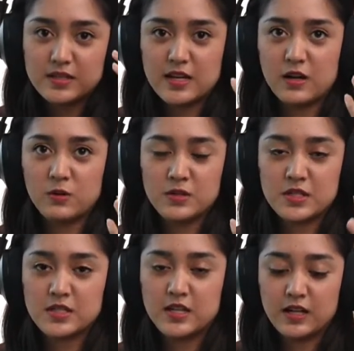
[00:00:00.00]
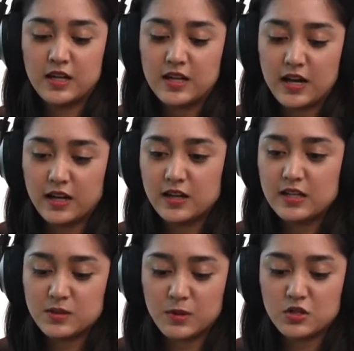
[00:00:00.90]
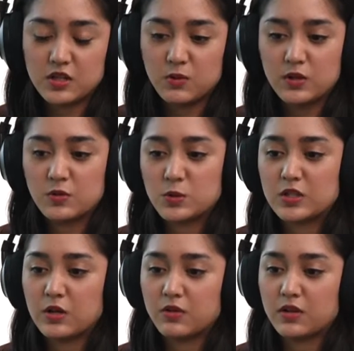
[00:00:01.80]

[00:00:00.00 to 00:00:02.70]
sounds na nangyayari, especially when you switch out the